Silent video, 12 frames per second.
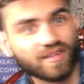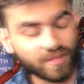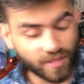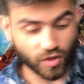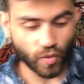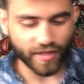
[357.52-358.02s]

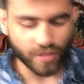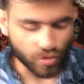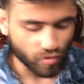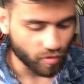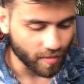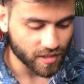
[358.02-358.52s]
dissuades you
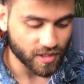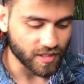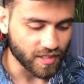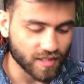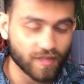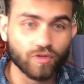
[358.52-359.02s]
from
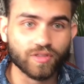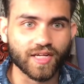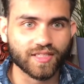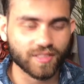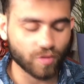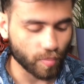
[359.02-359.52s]
actually
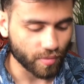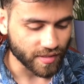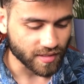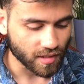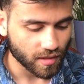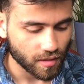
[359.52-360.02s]
contacting the
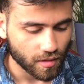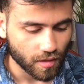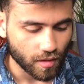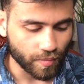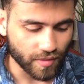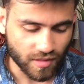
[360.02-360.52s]
operator.
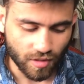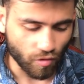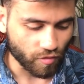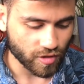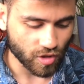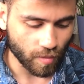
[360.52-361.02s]
But so,
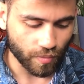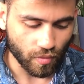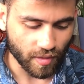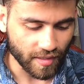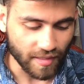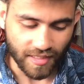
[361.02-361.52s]
for example,
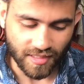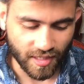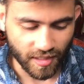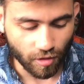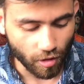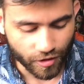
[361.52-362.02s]
let's
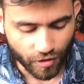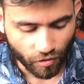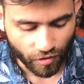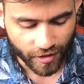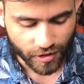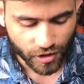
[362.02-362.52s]
say cardio
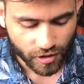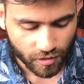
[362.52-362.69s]
reg